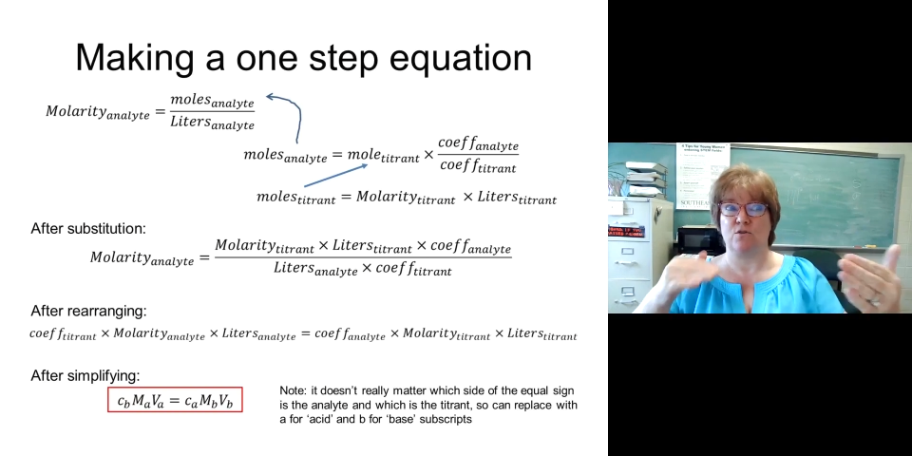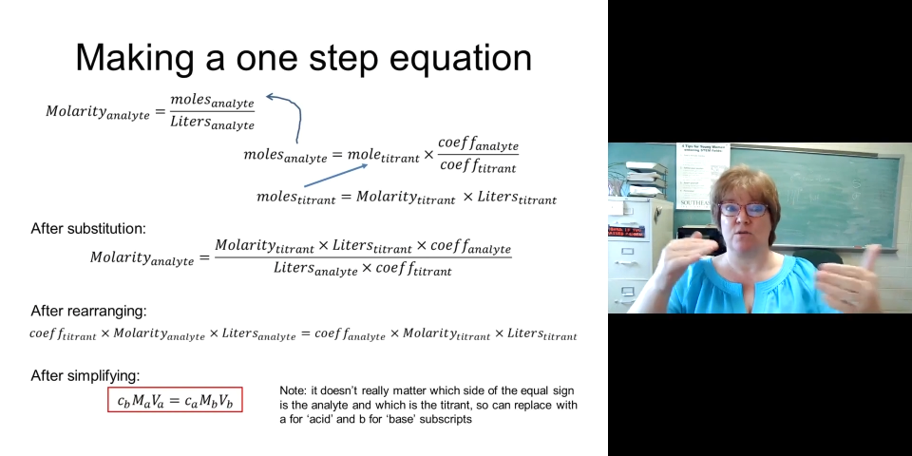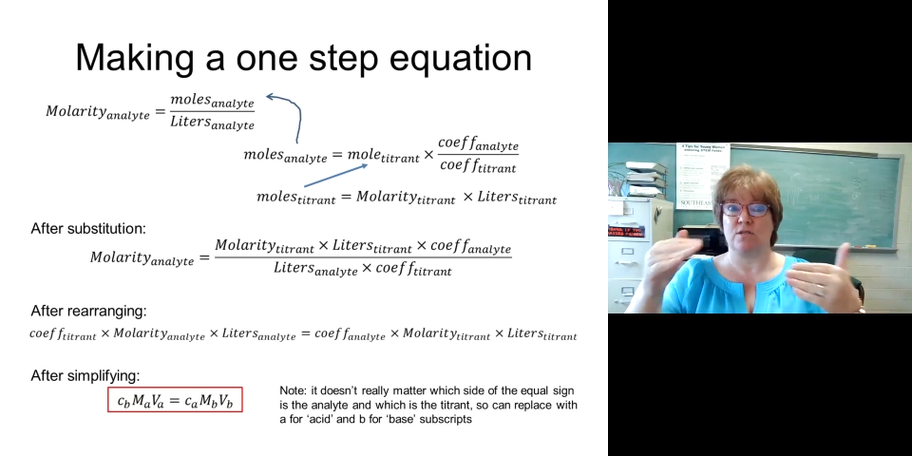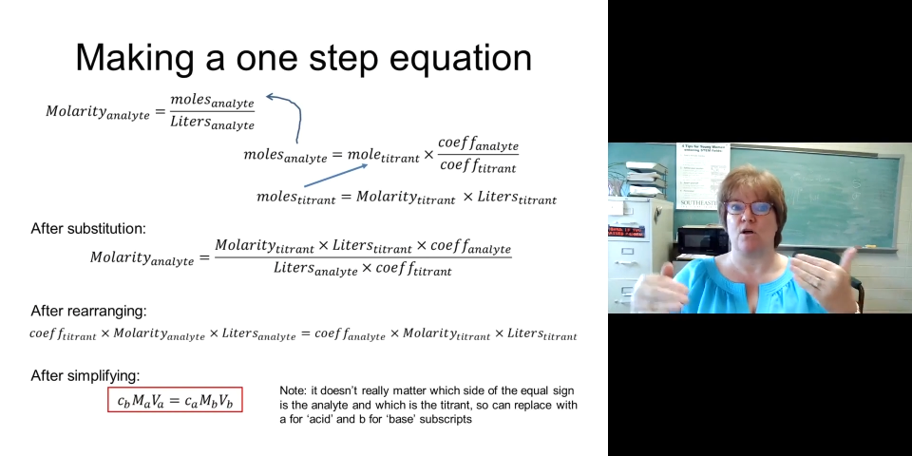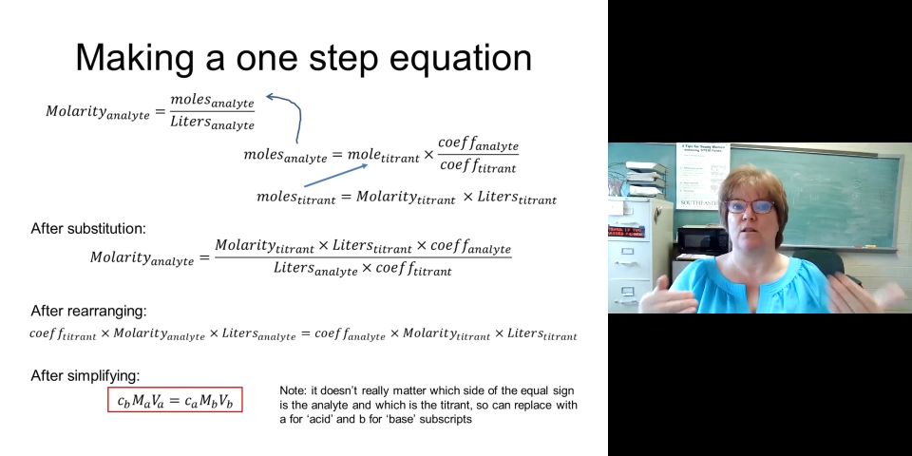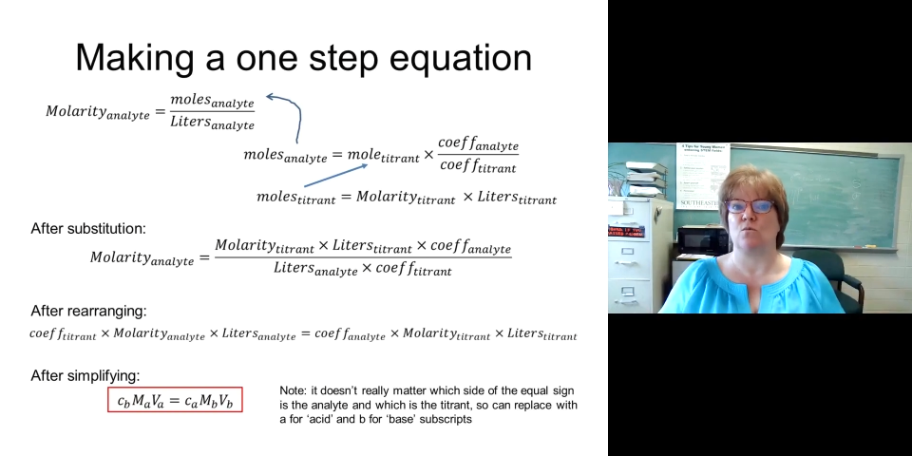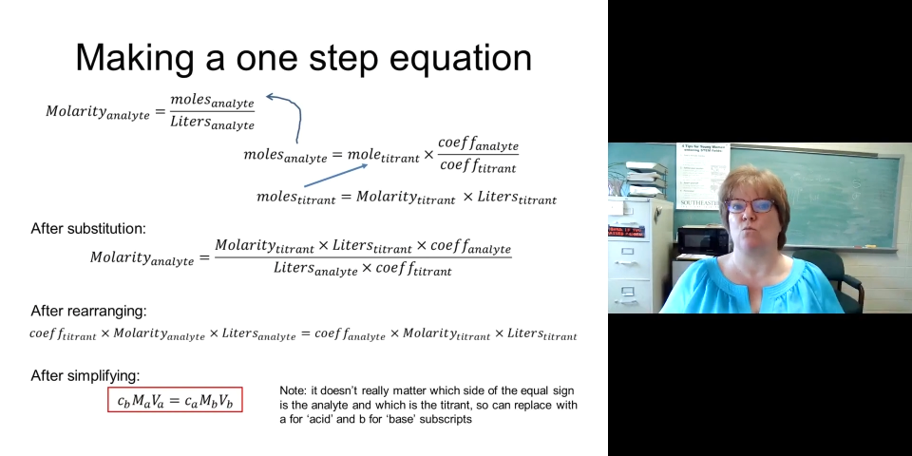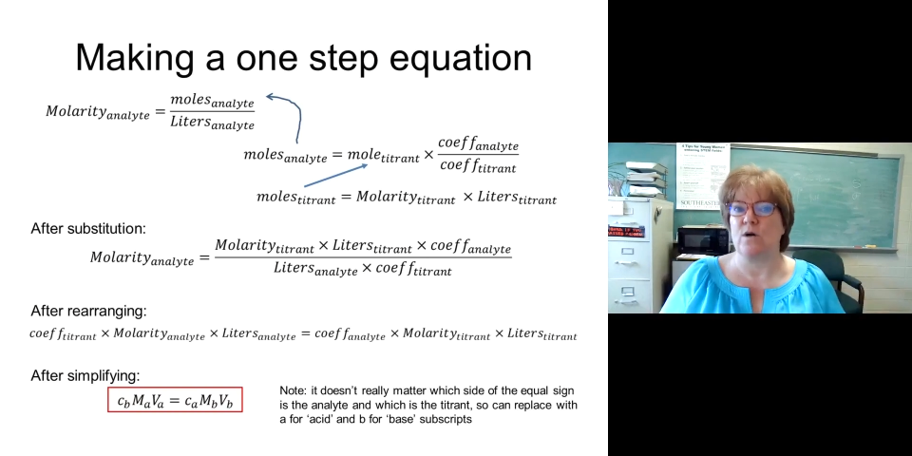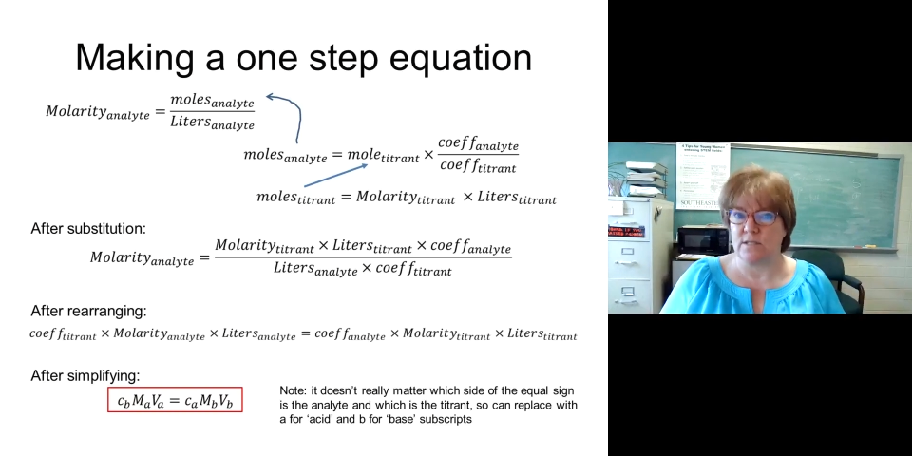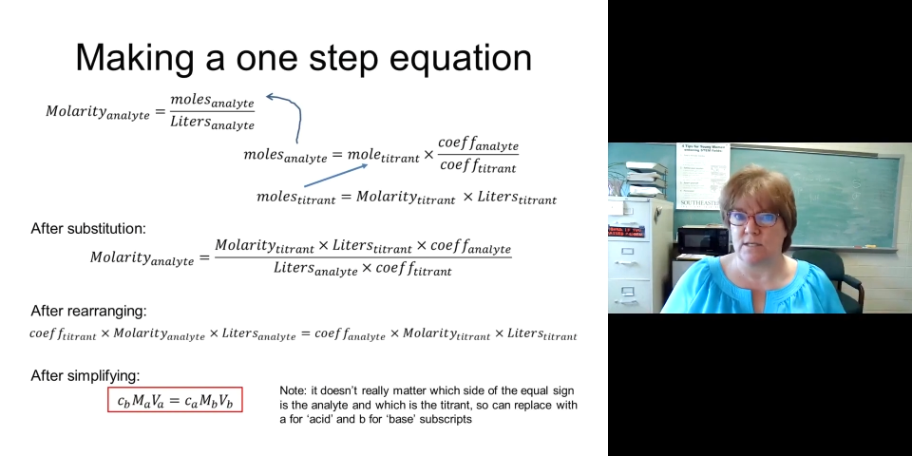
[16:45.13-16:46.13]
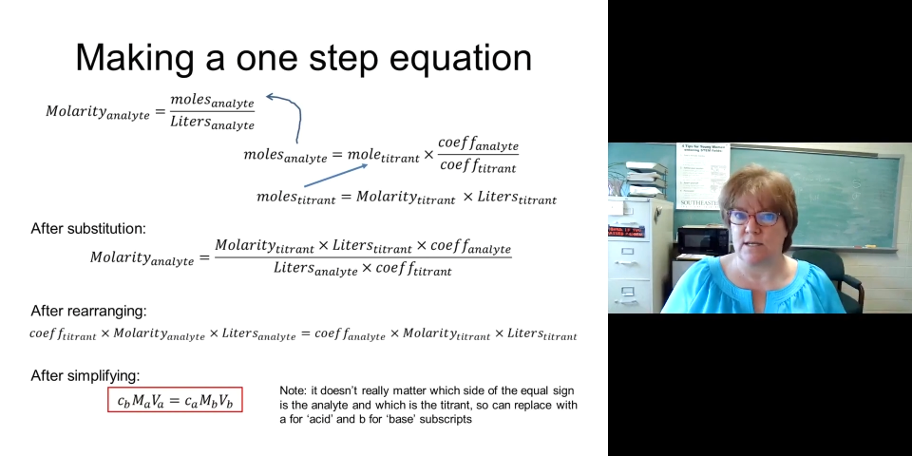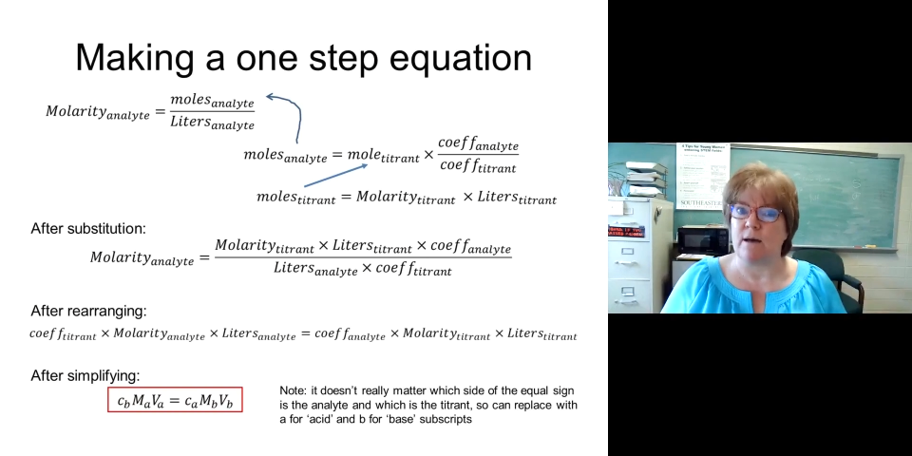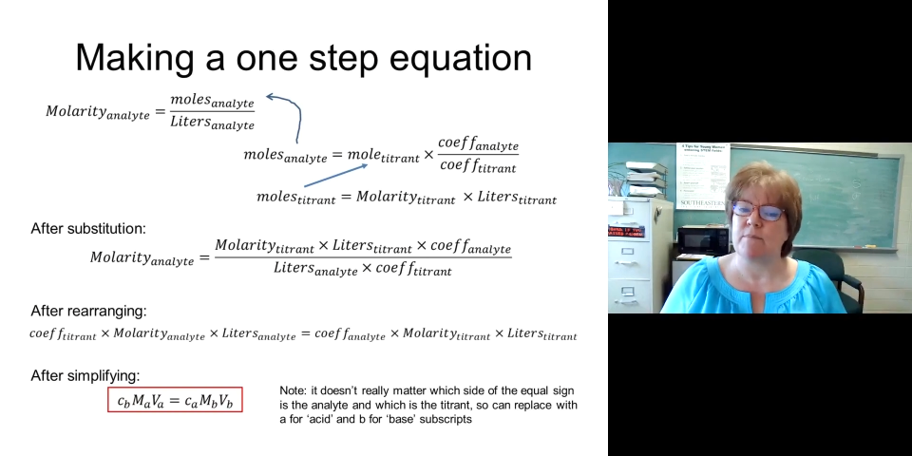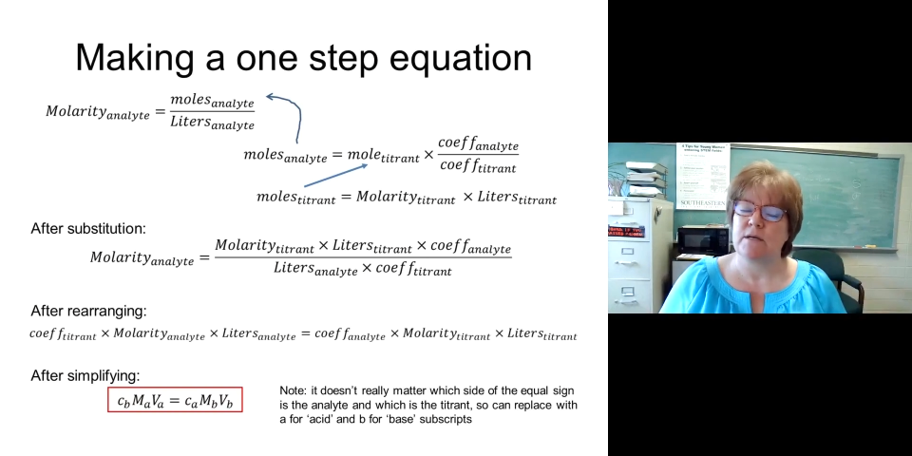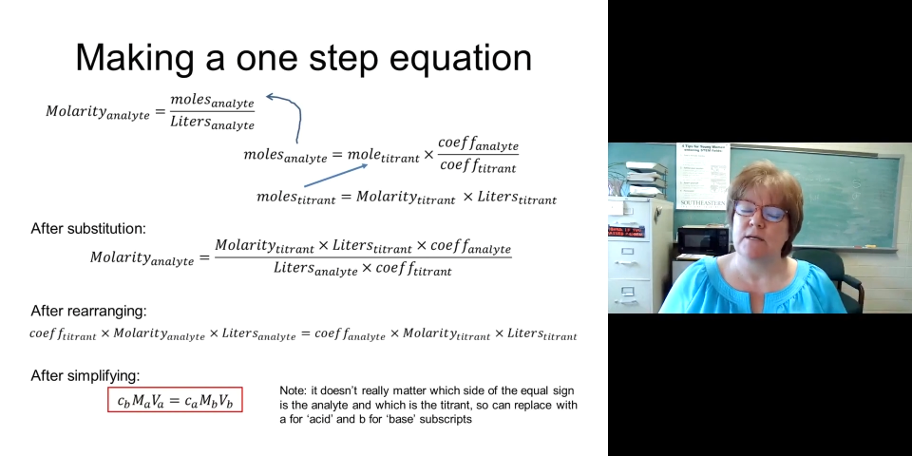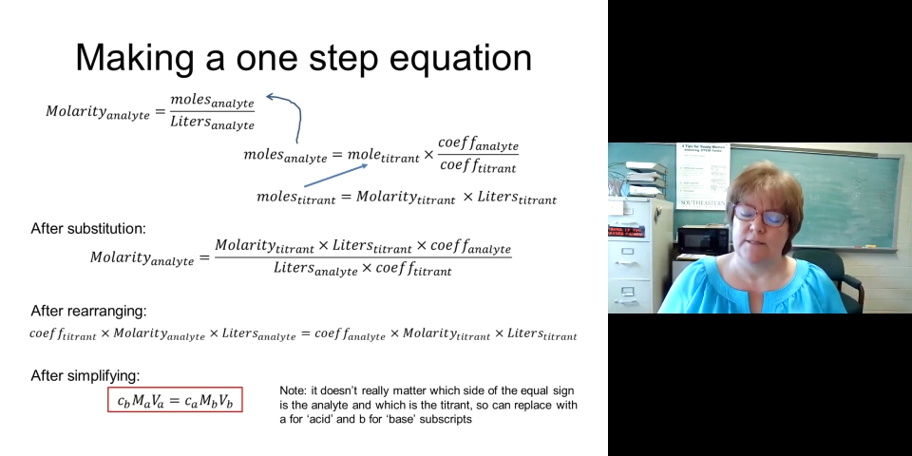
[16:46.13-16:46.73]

do this all in one step.